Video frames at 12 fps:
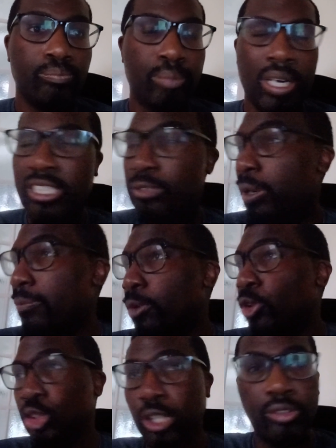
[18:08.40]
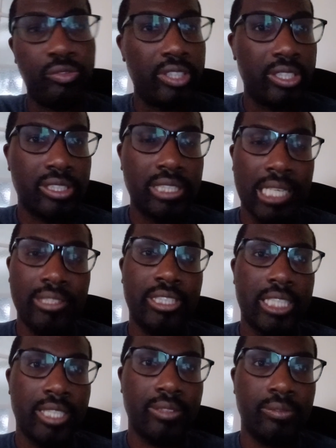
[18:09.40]
but he's won more trophies, and that's
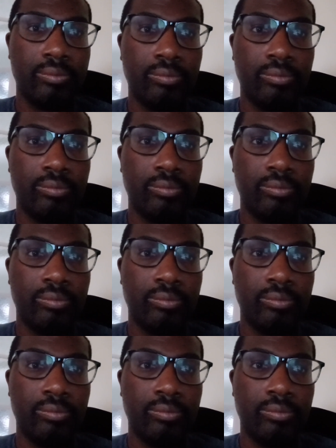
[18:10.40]
it.